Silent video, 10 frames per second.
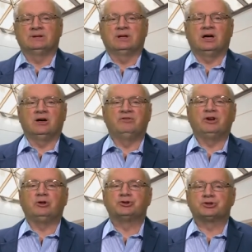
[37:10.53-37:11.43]
of an
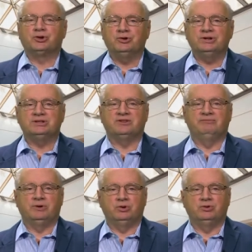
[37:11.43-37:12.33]
alternative
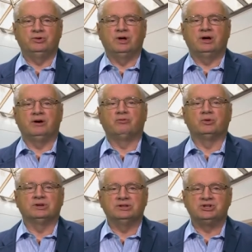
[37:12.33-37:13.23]
mode of
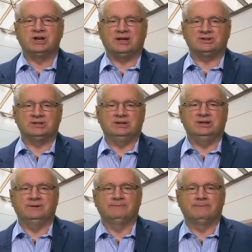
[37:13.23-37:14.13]
religiosity,
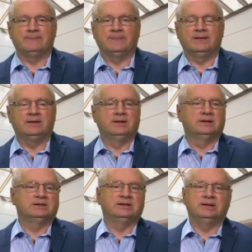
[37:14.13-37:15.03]

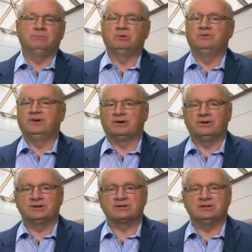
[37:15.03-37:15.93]
labeled
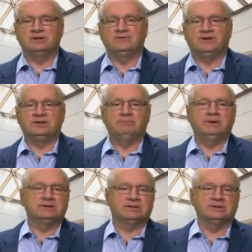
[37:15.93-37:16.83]
variously
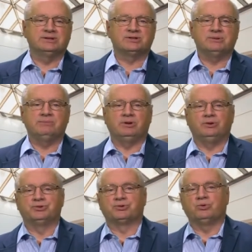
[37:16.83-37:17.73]
fundamentalism,
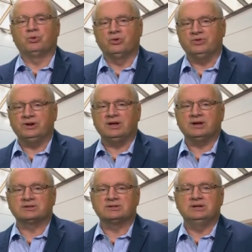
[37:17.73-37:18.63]

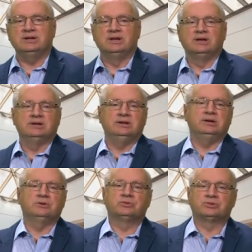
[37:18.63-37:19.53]
ultra-orthodoxy,
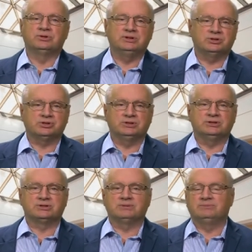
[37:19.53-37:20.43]

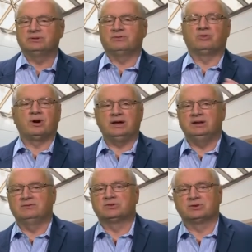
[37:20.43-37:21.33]
neo-traditionalism, a variety
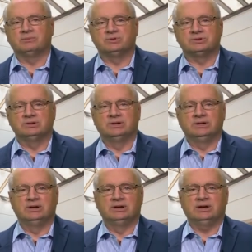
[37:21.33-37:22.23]
of terms
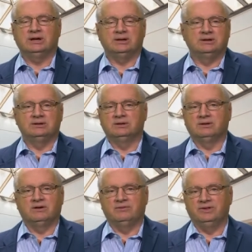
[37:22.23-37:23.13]
and uh,
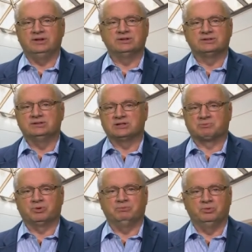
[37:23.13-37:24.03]
of these
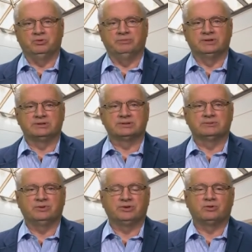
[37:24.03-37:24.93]
disparate movements
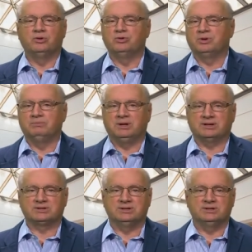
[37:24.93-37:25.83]
with their own
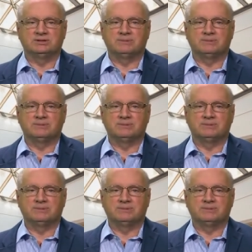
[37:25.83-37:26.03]
complexities.